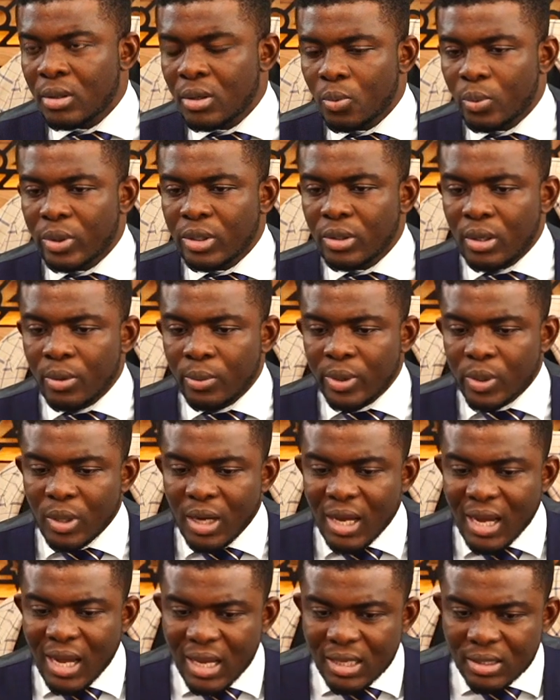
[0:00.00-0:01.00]
When you
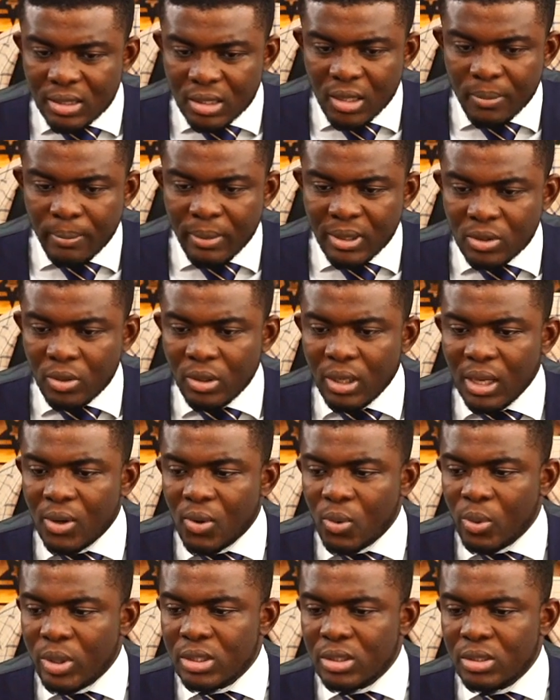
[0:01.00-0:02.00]
are asked a particular
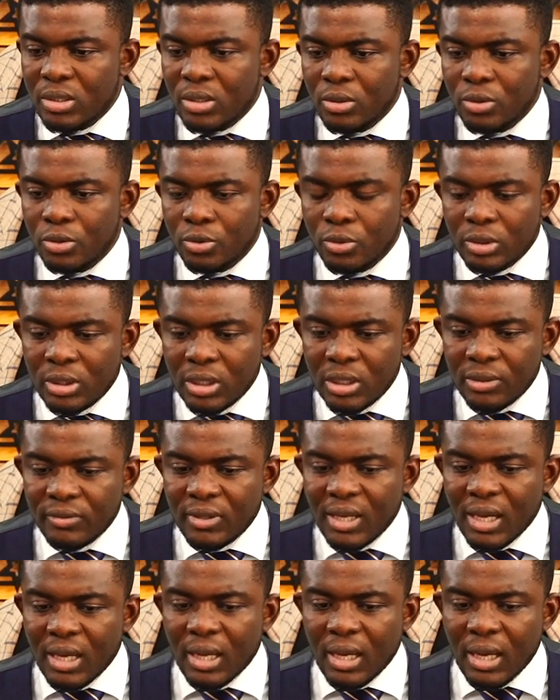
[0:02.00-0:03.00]
question, you should give
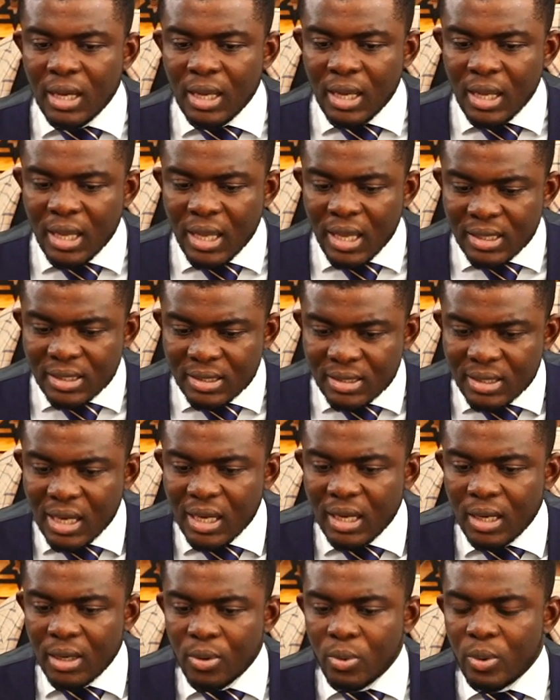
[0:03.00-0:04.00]
that
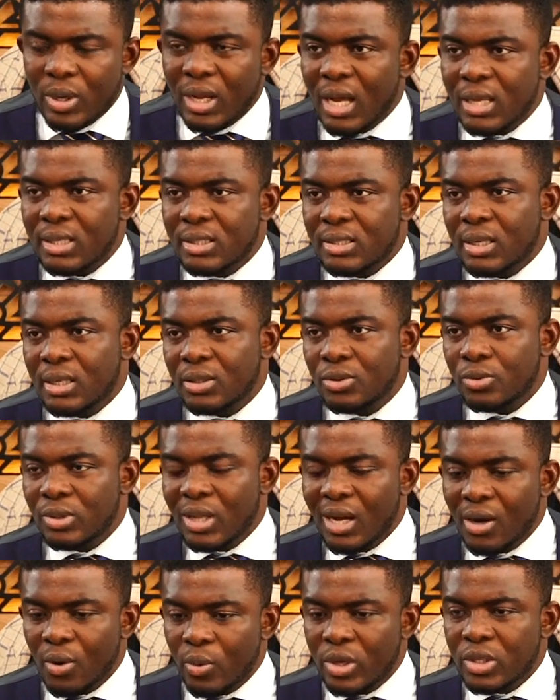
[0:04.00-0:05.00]
exact answer to
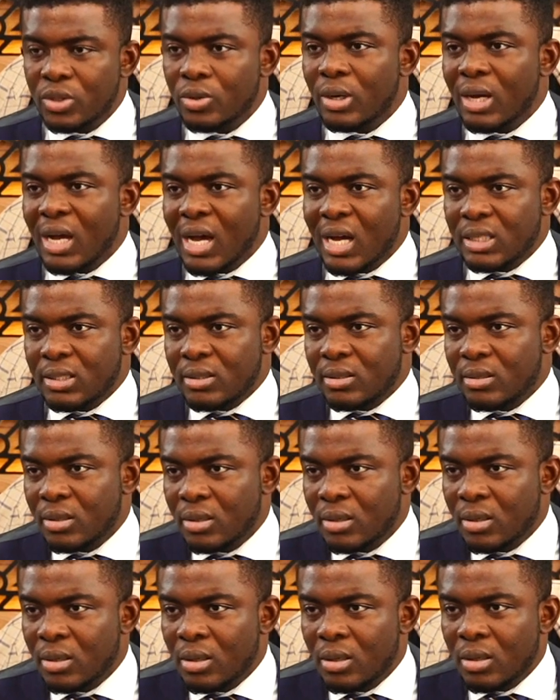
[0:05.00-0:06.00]
that question asked.
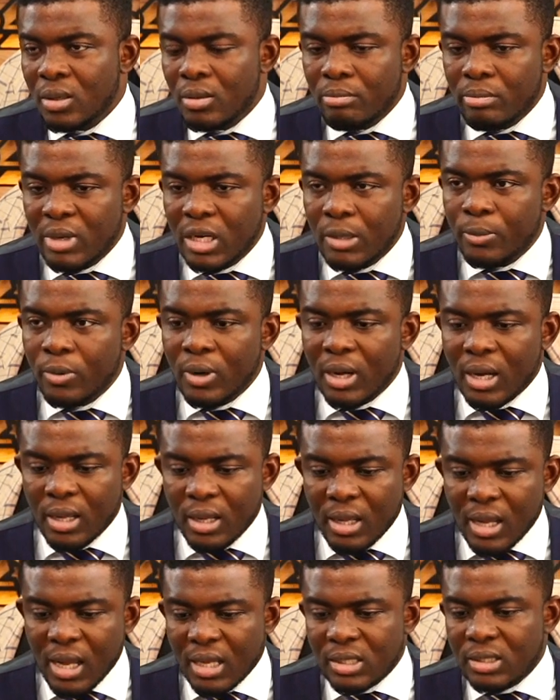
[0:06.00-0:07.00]
Many people are
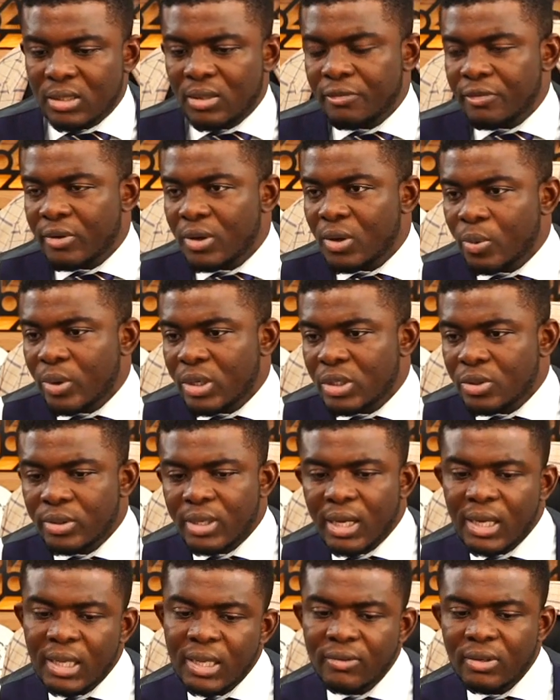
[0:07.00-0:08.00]
asked different questions,
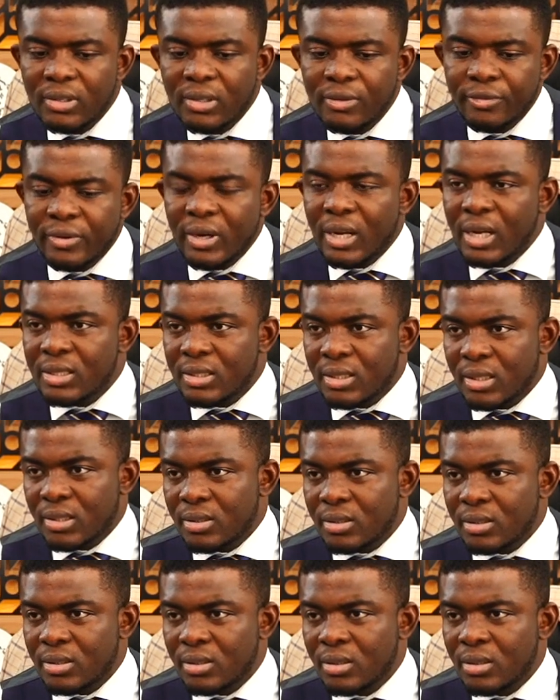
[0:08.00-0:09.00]
they are giving different answers.